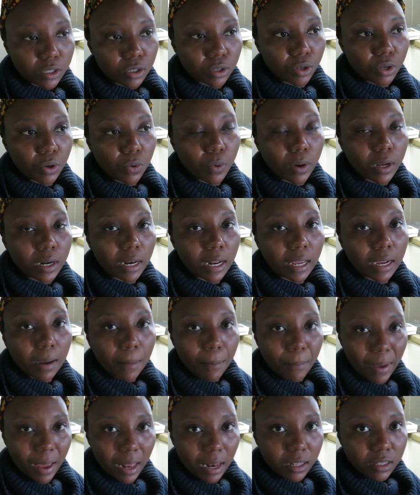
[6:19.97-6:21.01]
so you want like
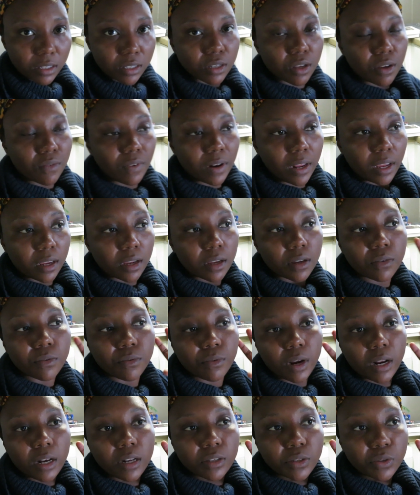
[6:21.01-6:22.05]
a balance of like
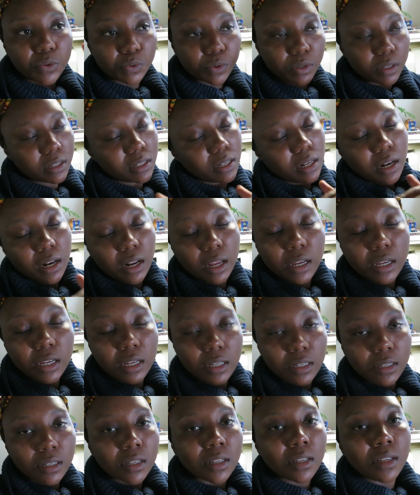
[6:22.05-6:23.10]
really sweet and like